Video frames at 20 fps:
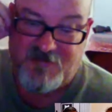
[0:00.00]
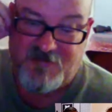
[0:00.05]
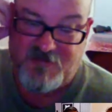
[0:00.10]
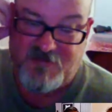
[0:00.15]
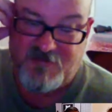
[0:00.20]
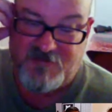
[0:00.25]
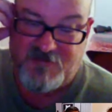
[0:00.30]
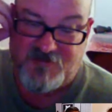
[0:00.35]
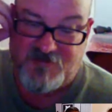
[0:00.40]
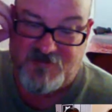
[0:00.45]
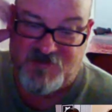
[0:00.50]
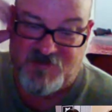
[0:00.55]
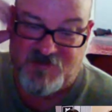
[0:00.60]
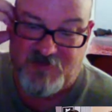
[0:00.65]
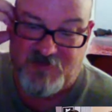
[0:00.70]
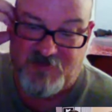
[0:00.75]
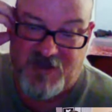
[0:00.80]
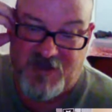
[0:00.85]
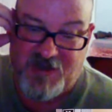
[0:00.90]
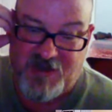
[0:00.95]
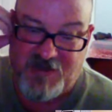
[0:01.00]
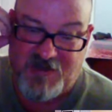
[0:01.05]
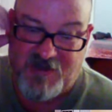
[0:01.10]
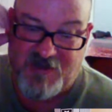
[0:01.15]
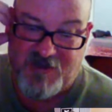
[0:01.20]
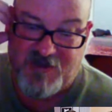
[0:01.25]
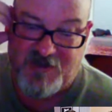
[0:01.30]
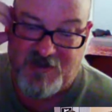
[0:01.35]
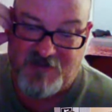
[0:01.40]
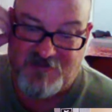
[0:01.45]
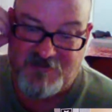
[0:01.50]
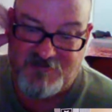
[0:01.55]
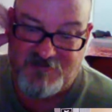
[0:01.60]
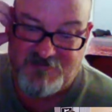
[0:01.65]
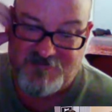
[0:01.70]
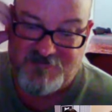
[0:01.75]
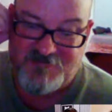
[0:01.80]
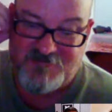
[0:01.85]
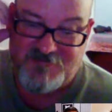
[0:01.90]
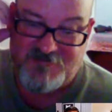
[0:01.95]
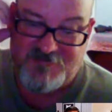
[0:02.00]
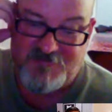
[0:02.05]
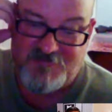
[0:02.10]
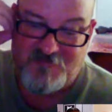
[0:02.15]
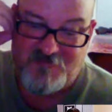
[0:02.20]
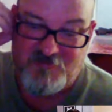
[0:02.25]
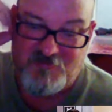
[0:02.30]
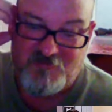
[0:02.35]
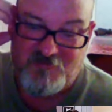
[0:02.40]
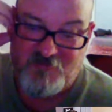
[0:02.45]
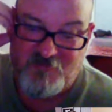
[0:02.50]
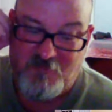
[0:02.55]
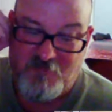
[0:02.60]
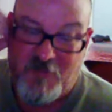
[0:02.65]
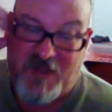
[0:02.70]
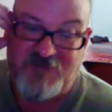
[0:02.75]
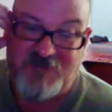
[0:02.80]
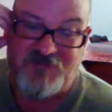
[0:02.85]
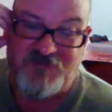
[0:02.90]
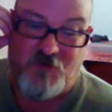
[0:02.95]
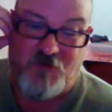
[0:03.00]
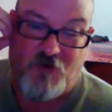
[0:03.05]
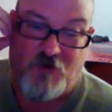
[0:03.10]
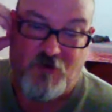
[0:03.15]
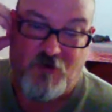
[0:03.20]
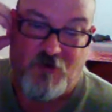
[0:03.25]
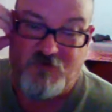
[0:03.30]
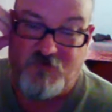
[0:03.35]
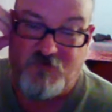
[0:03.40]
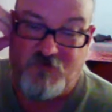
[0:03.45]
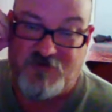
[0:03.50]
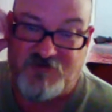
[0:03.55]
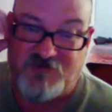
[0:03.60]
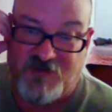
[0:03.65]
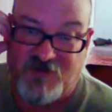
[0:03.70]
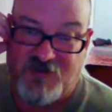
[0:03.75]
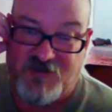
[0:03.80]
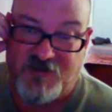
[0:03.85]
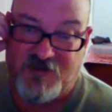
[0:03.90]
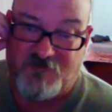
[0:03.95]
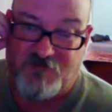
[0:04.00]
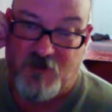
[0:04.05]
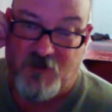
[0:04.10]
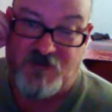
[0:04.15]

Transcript: let's say my uh, mentor was uh, Ron